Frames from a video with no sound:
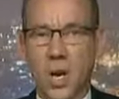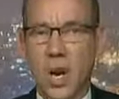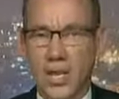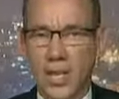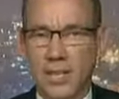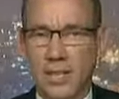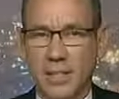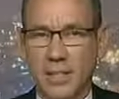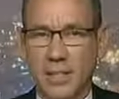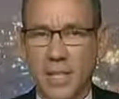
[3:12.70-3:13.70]
on our
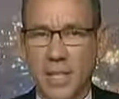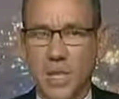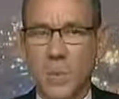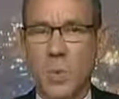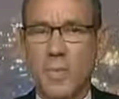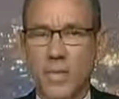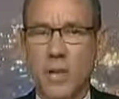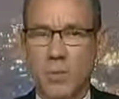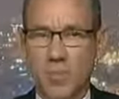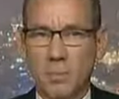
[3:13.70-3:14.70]
cities, we did
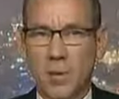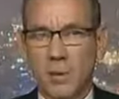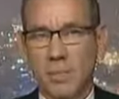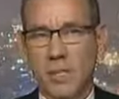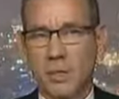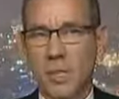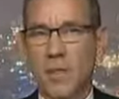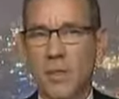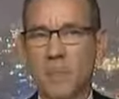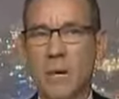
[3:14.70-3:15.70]
not respond because we
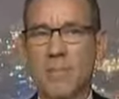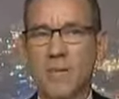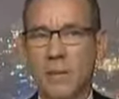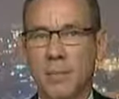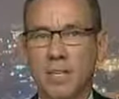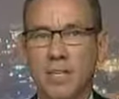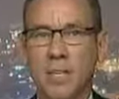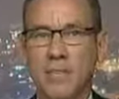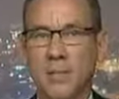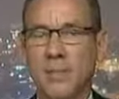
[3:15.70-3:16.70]
thought maybe Hamas
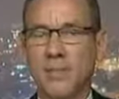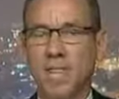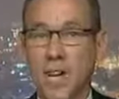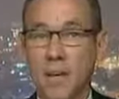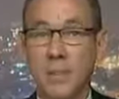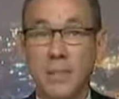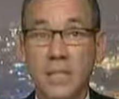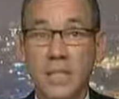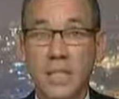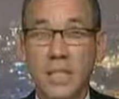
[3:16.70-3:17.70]
needs a bit of time
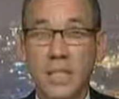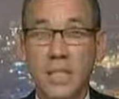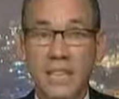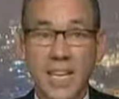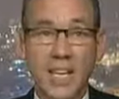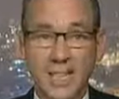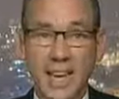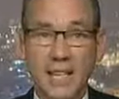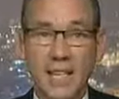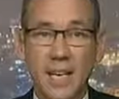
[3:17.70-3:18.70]
to get its
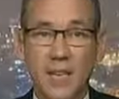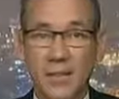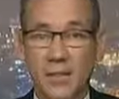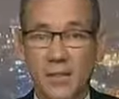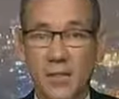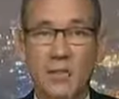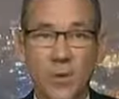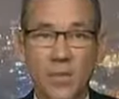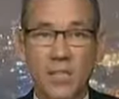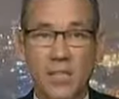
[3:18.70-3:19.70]
act together, to
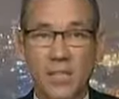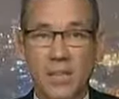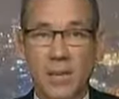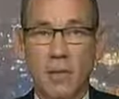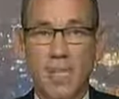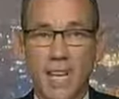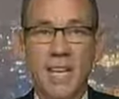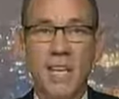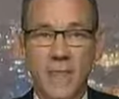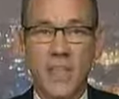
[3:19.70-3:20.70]
enforce the ceasefire, but they
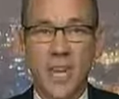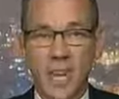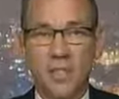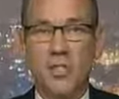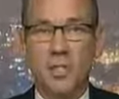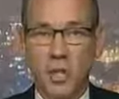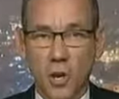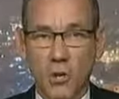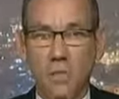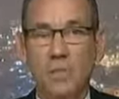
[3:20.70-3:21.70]
nevertheless
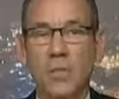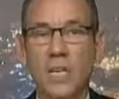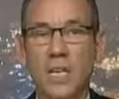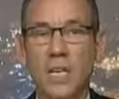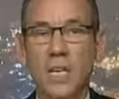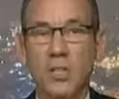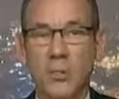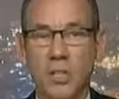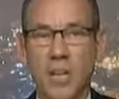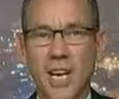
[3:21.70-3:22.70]
chose
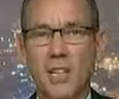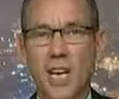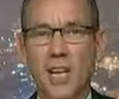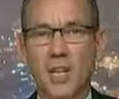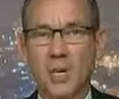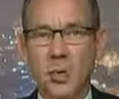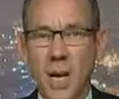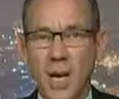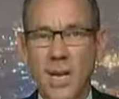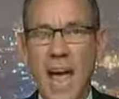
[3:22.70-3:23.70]
to reject a
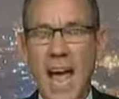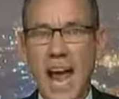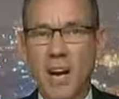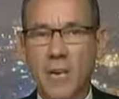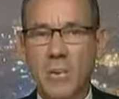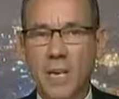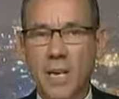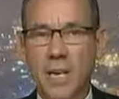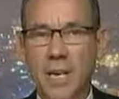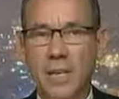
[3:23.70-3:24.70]
UN Arab
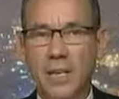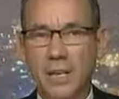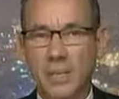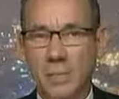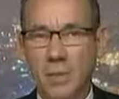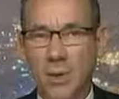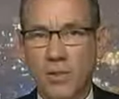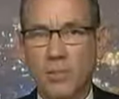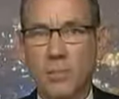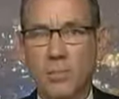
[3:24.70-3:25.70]

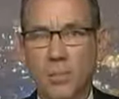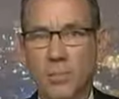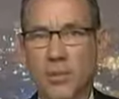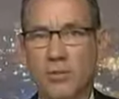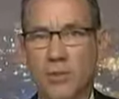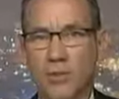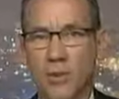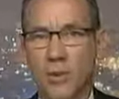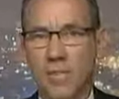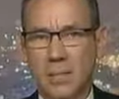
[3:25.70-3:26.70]
League-sponsored proposal
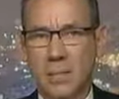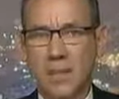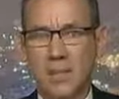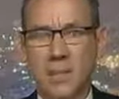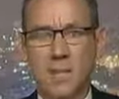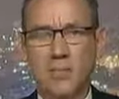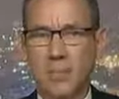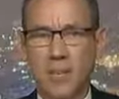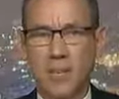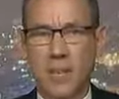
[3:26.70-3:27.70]
for a
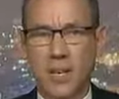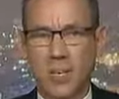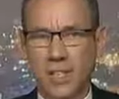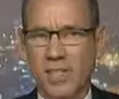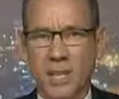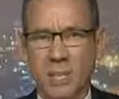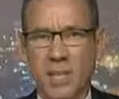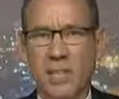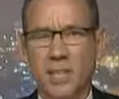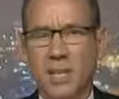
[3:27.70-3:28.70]
ceasefire. What does that
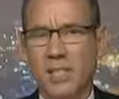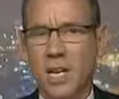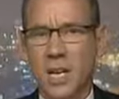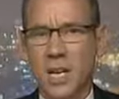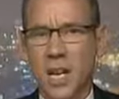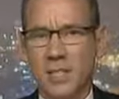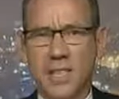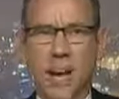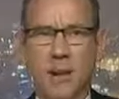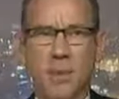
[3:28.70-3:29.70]
mean? Is
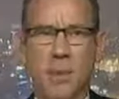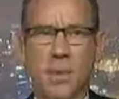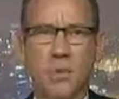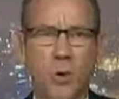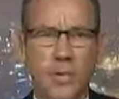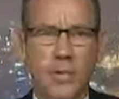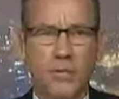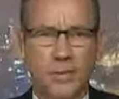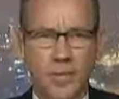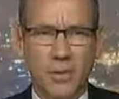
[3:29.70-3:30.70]
the Arab League working
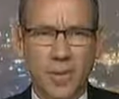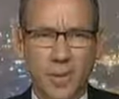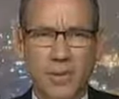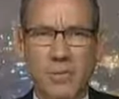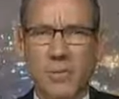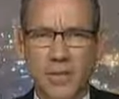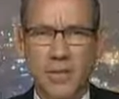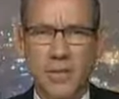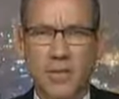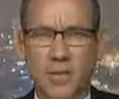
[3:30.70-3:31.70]
for Israel? Let's be
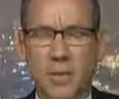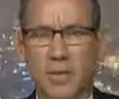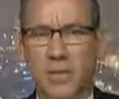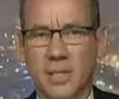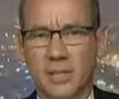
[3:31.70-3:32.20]
serious for a moment here.